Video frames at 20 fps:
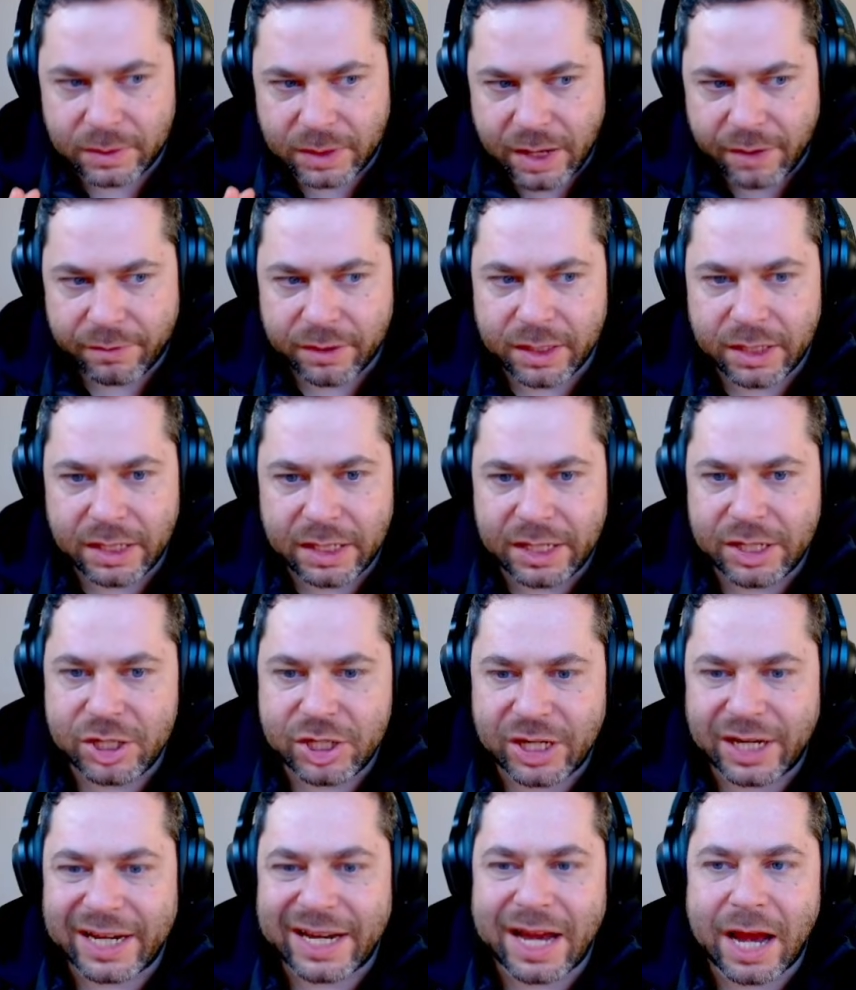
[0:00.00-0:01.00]
Cavalry
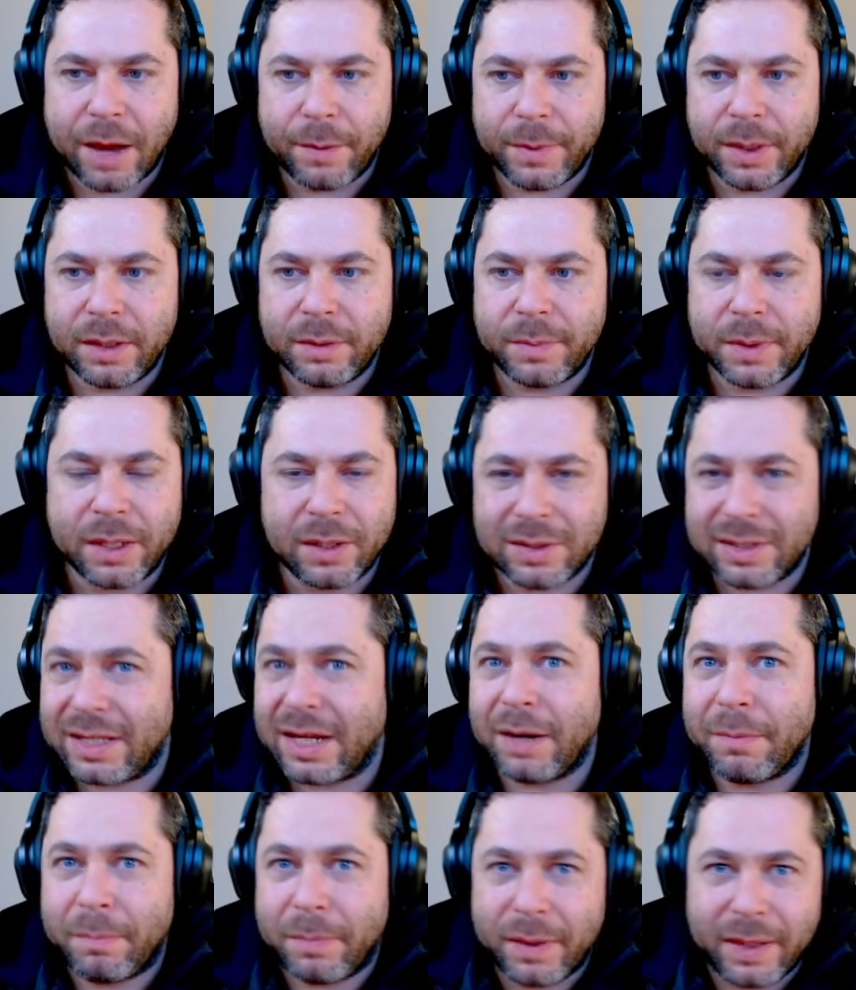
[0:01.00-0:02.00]
Legion coming, because
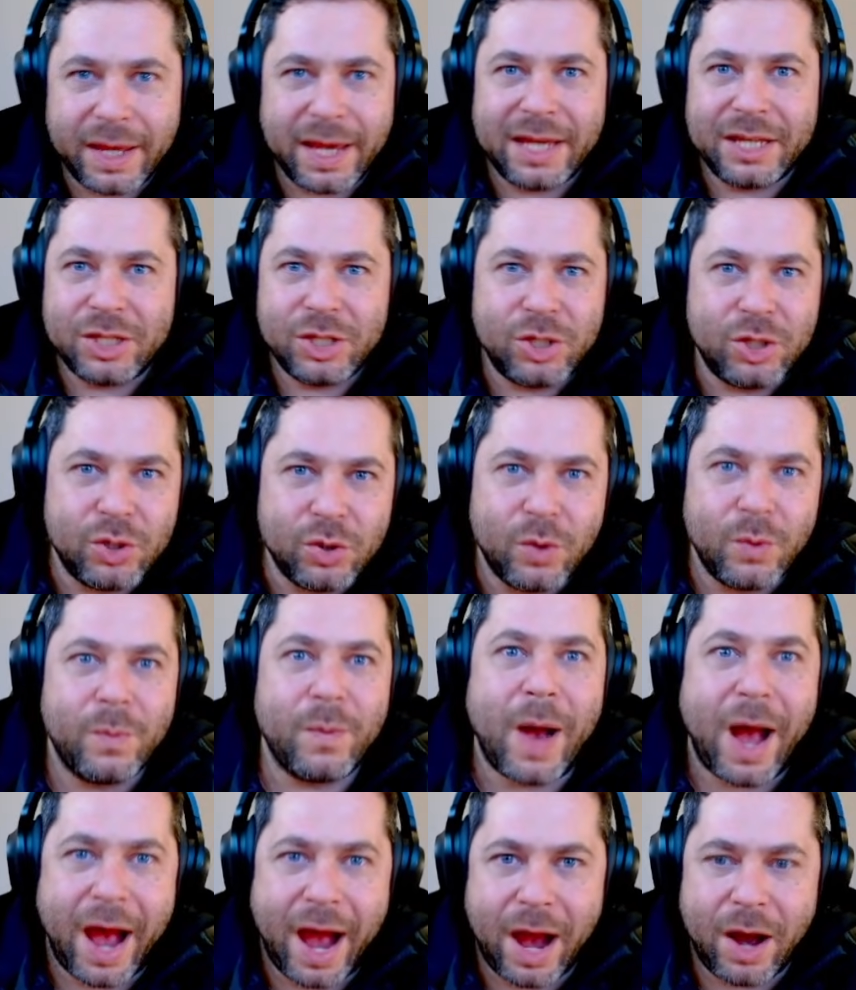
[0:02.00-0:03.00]
they're playing
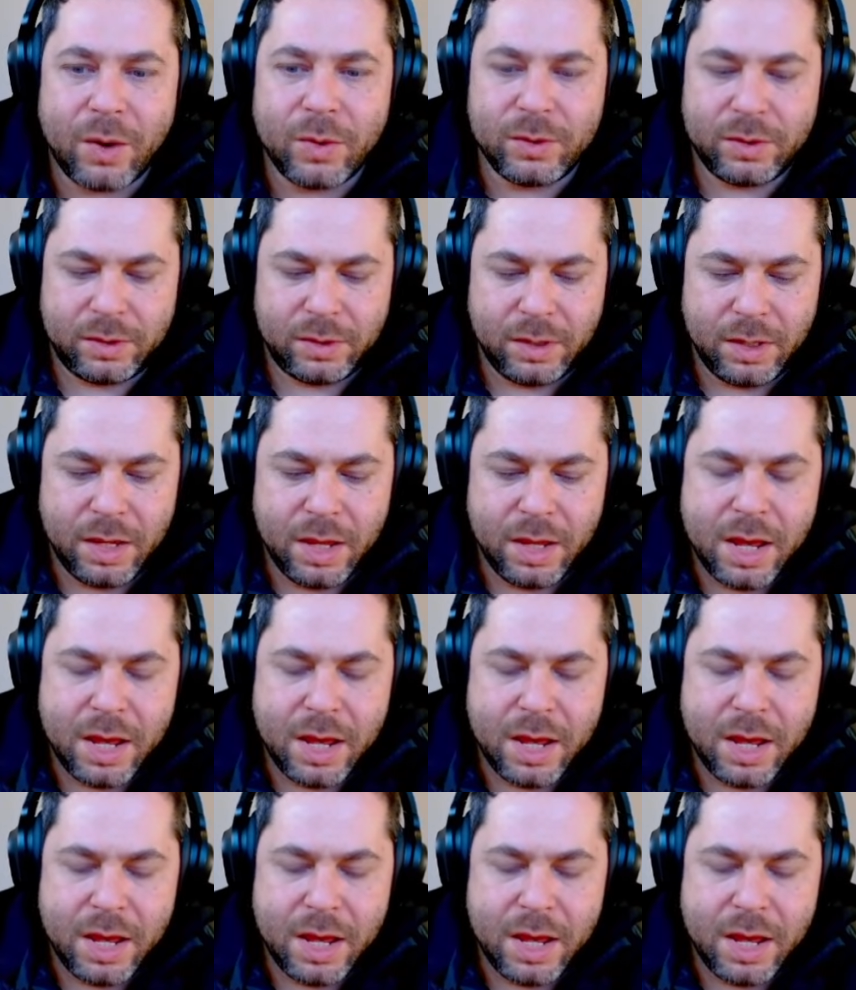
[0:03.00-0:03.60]
zoom out,